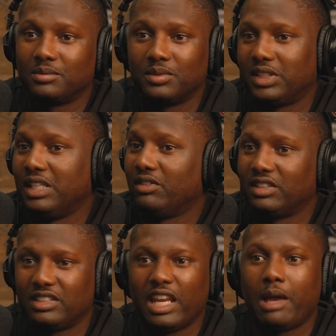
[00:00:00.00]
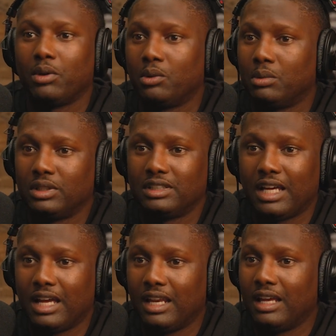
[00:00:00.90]
Steven snapped on him on the
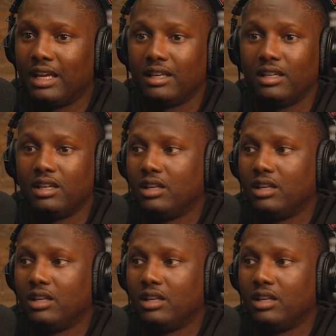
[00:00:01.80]
sideline.